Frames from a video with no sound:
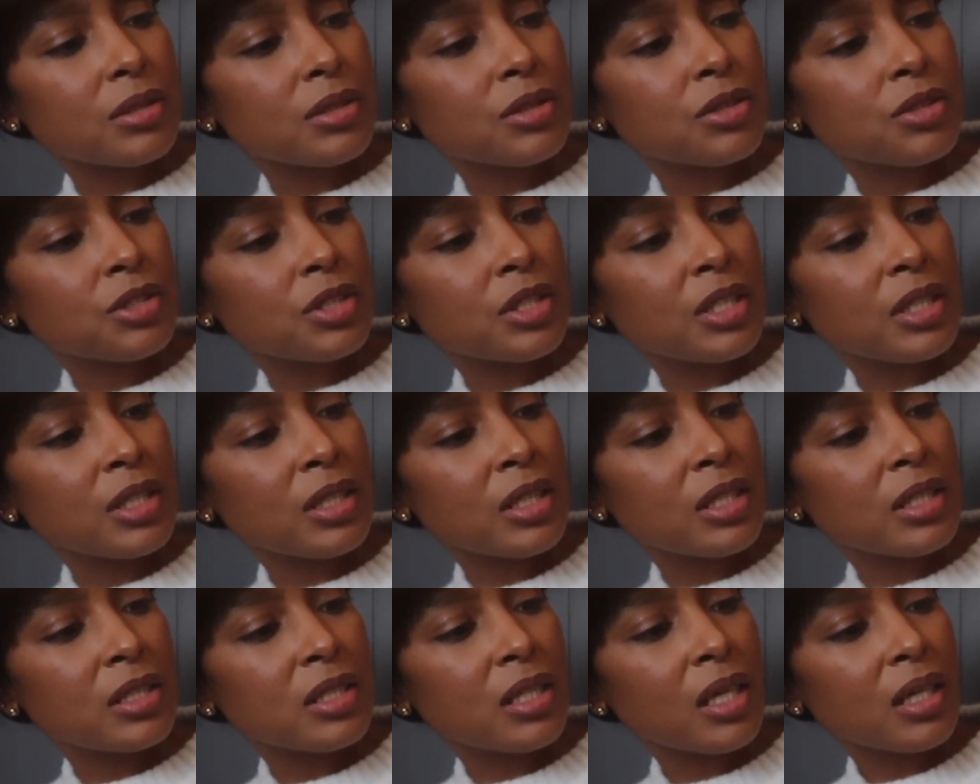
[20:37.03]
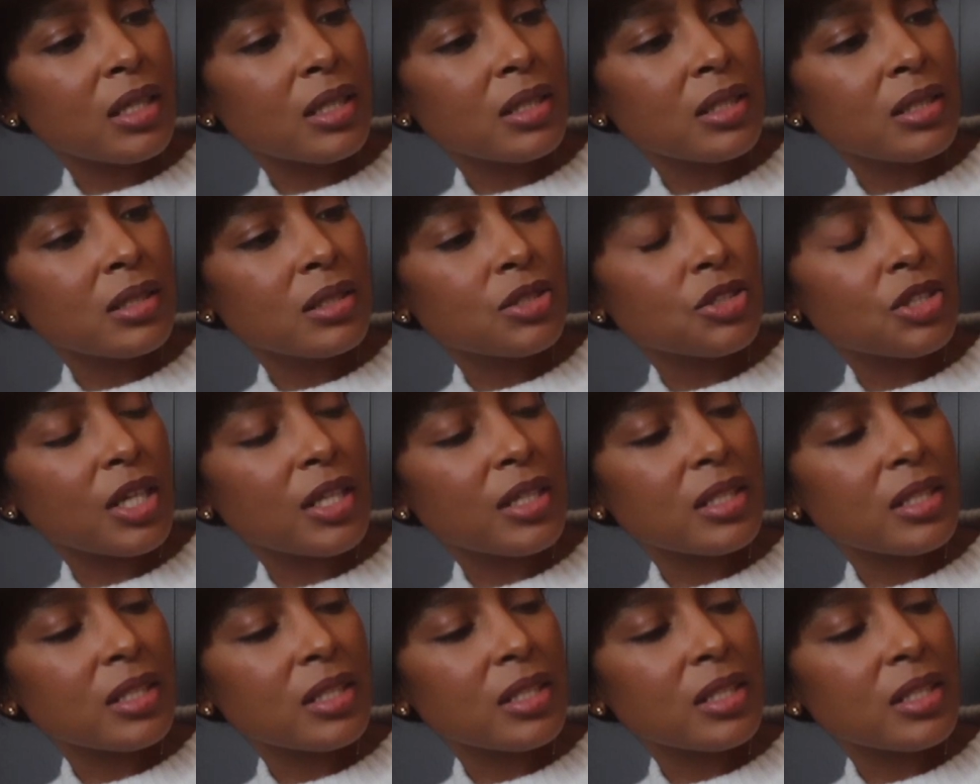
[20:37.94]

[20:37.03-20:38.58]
Jeanie Tun.